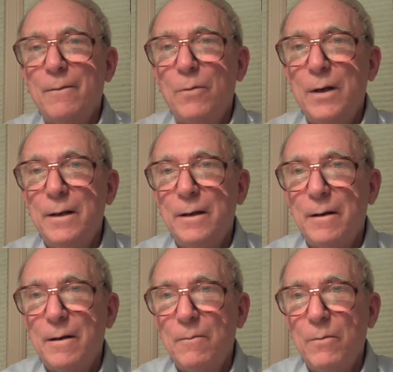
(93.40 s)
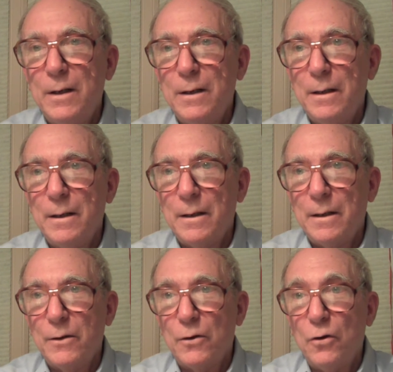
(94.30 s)
when
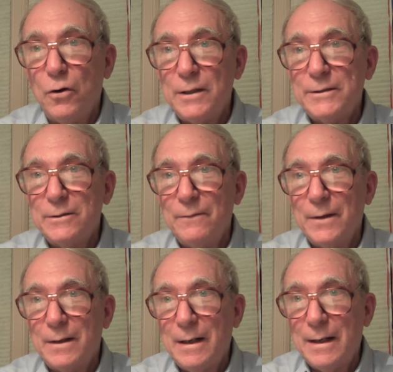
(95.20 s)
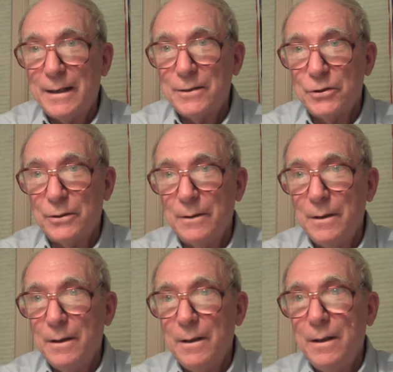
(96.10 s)
the cost of the collection
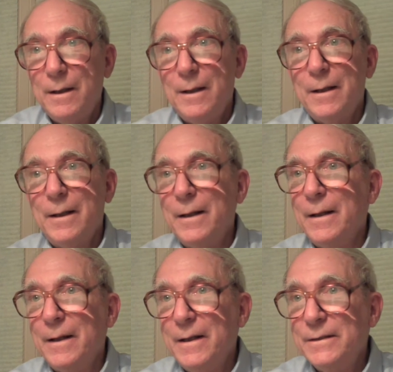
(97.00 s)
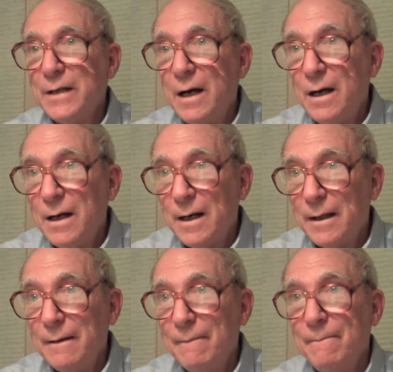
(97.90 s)
is high,
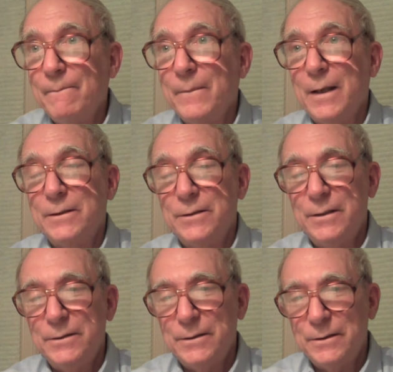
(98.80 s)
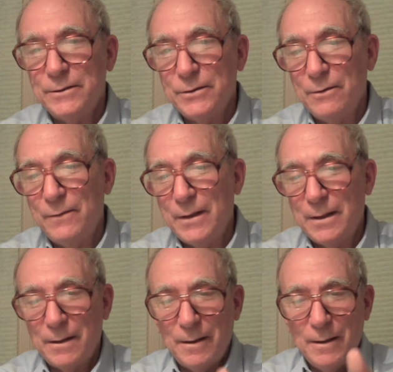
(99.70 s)
as it is in a
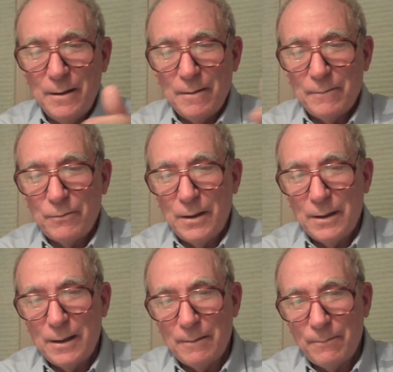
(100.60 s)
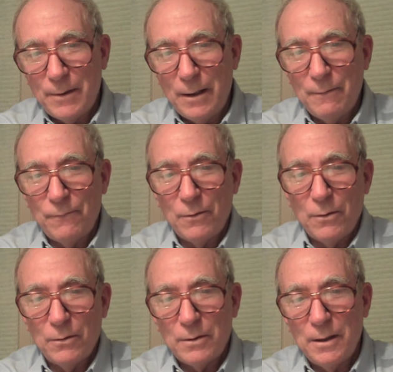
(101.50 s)
survey, trying to get data for a
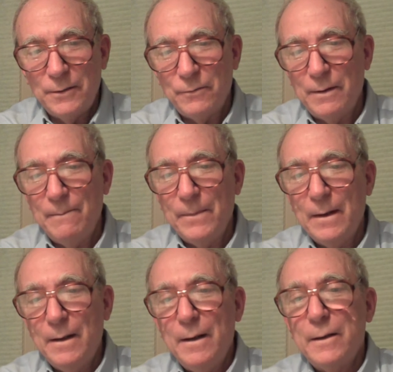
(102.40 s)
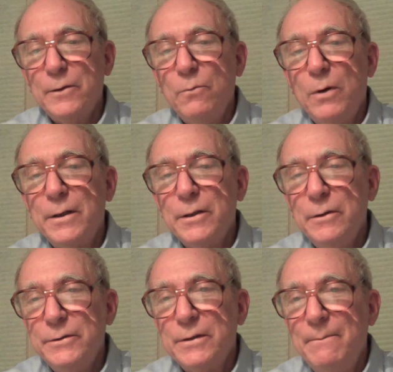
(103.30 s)
whole country, you want to
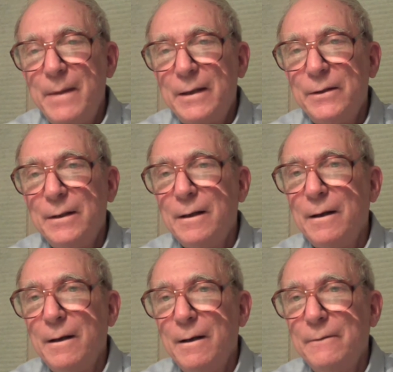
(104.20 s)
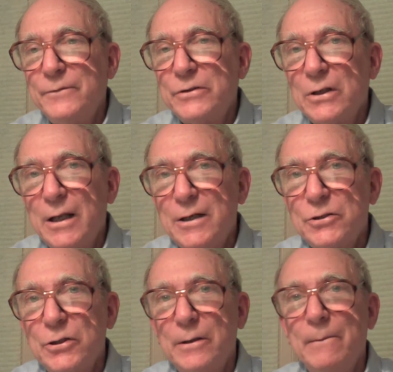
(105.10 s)
use a method of
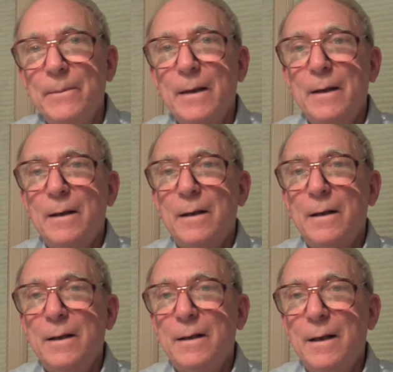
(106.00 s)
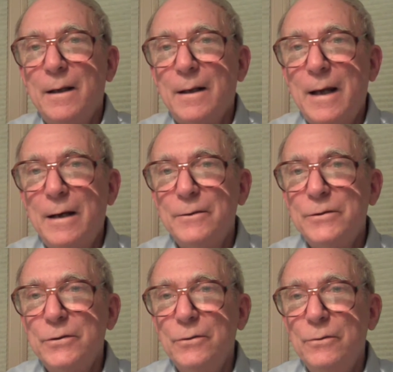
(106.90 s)
selection that
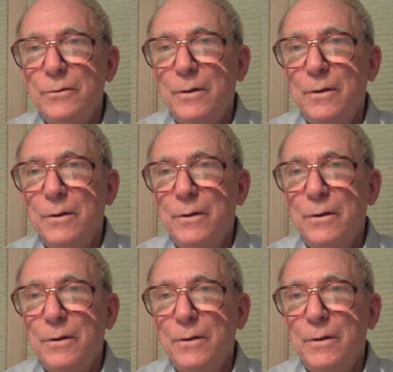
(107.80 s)
allows you